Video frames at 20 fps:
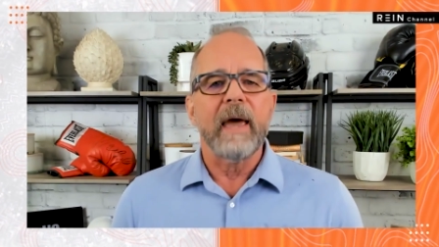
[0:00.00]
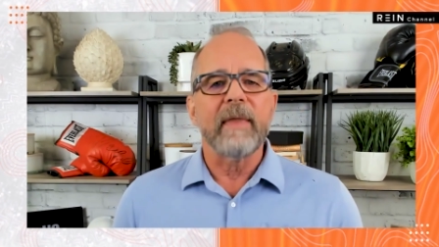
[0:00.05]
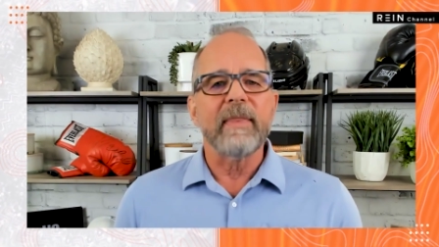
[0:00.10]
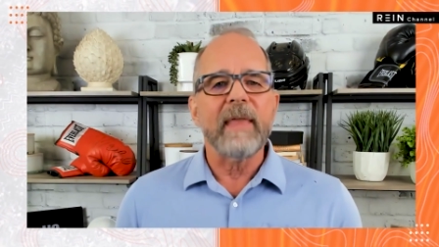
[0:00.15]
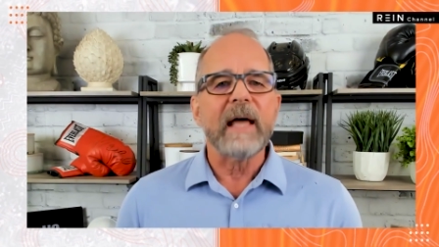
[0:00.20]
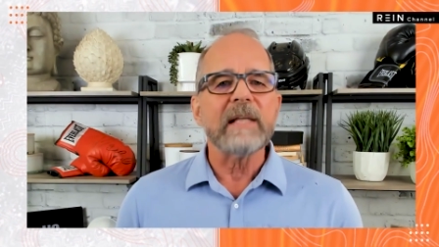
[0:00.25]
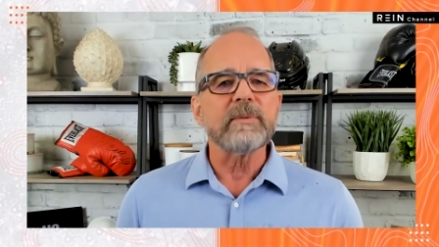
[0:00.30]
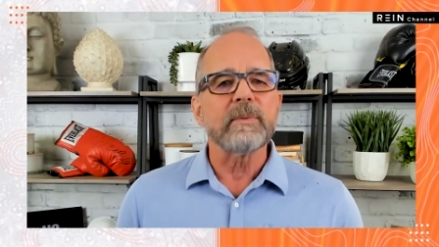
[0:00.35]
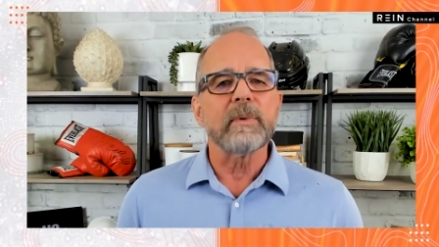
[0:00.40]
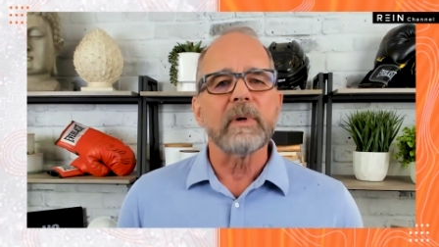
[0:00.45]
And
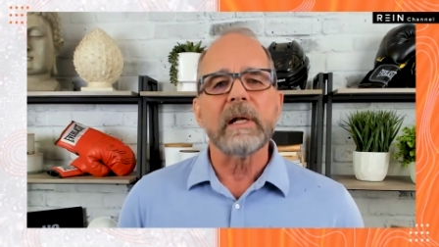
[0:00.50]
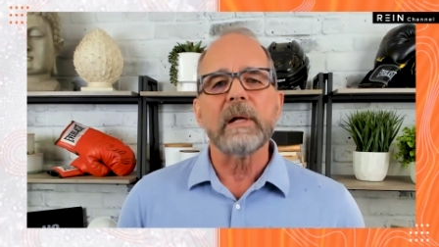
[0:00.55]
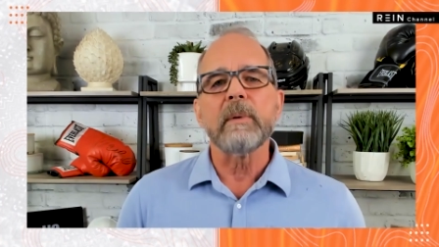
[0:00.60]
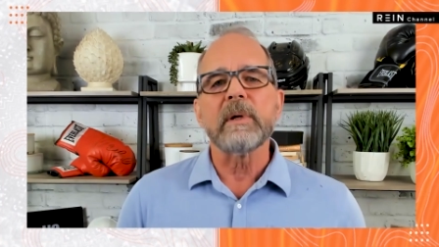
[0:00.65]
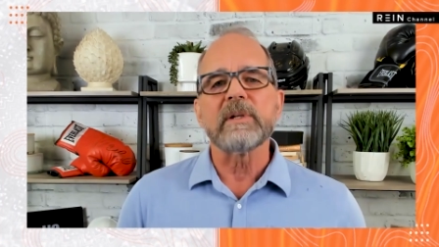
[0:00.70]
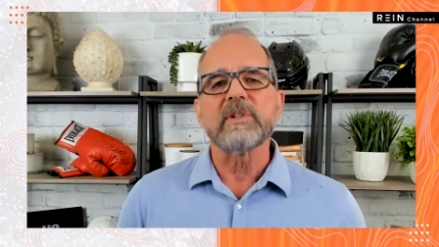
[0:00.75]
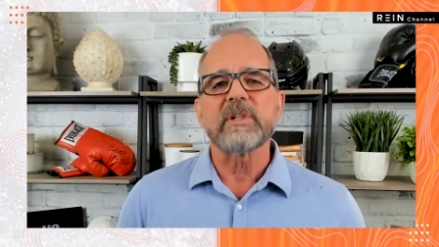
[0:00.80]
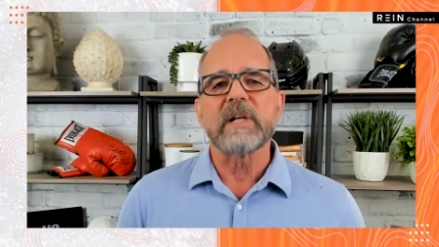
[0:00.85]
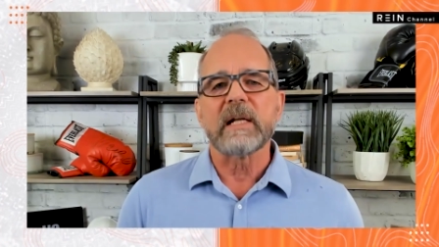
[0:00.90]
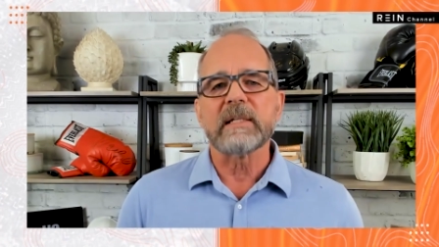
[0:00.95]
that's really
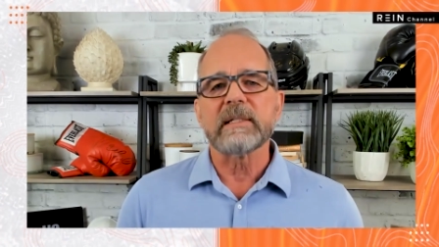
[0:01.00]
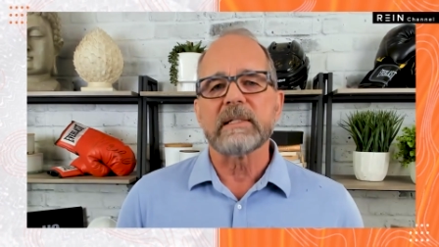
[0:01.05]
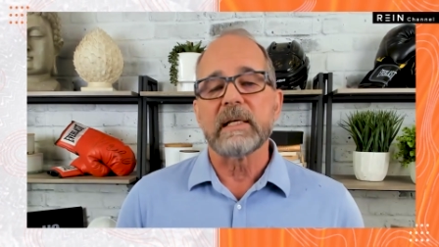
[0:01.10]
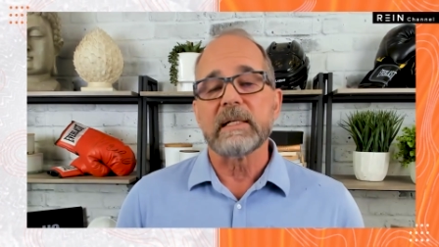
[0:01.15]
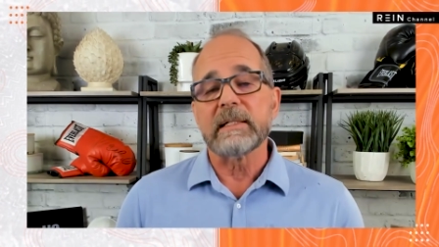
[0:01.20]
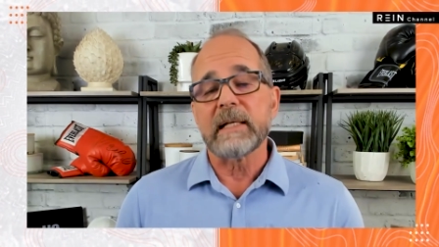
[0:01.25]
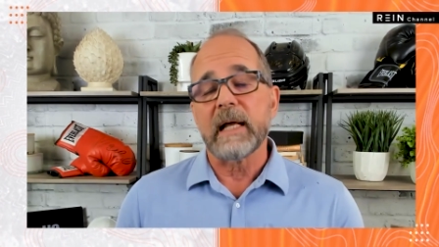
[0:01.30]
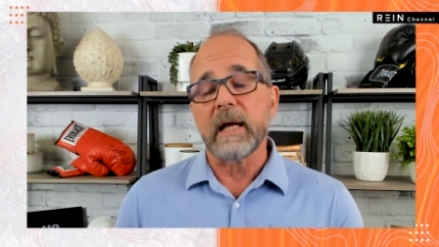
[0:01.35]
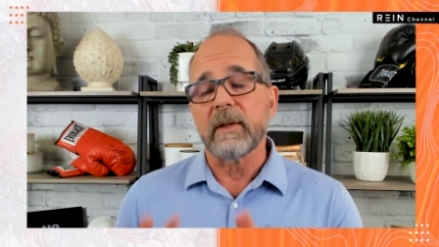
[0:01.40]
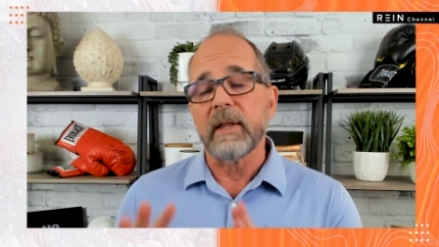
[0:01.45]
what shuts
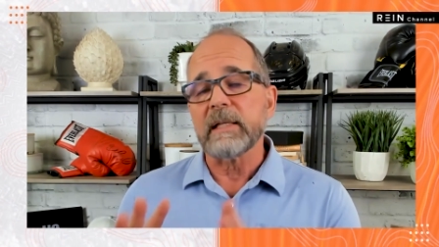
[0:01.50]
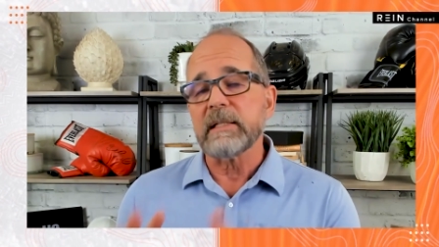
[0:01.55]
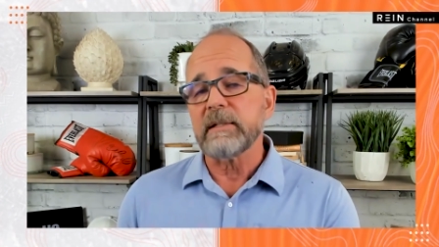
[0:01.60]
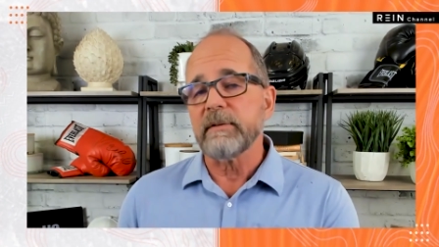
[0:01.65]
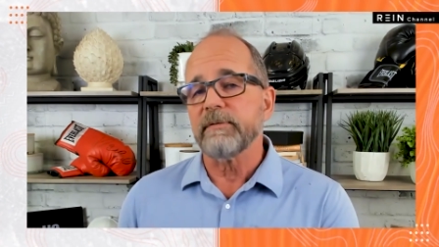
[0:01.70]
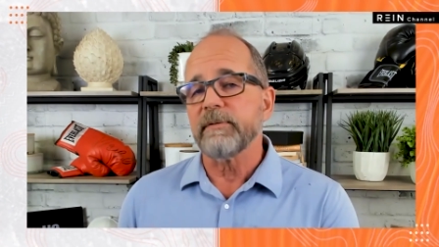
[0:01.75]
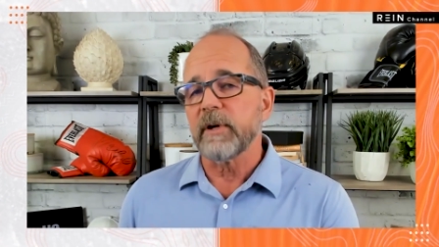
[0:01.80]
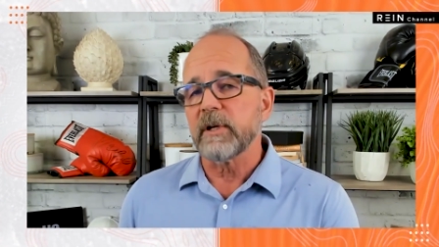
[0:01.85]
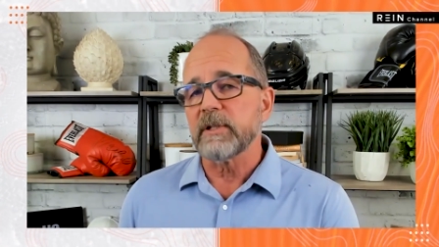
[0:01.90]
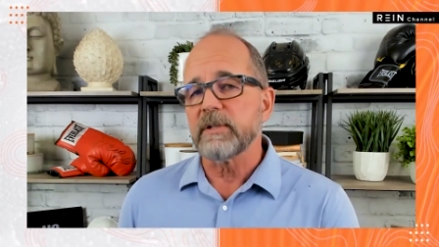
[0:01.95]
things out. That's
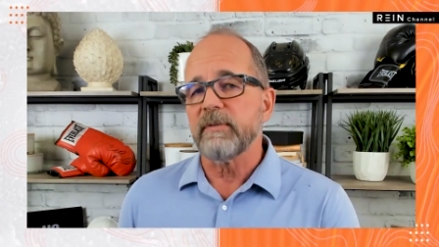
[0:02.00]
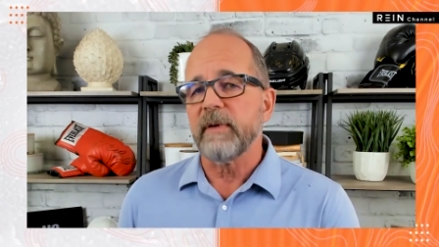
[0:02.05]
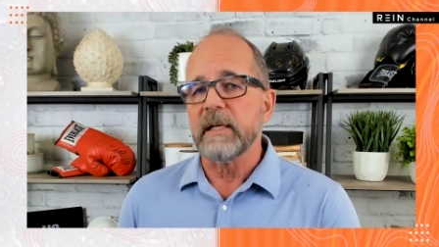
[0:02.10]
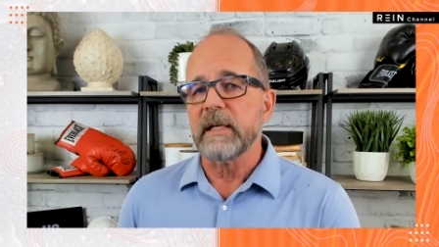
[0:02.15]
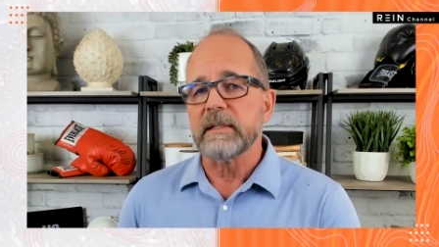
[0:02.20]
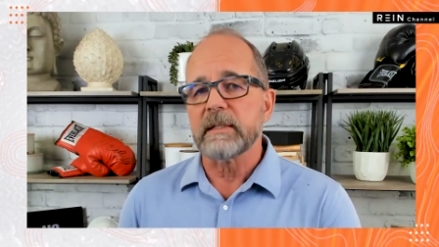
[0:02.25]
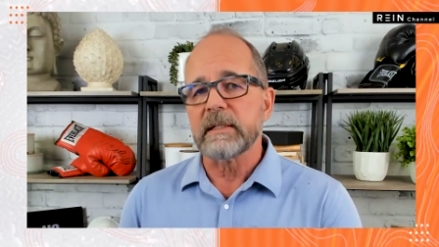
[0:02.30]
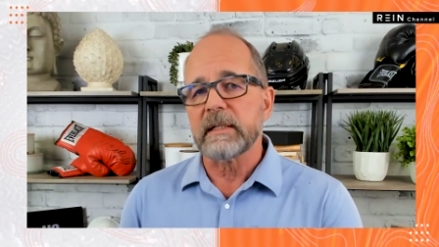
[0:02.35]
the first phase,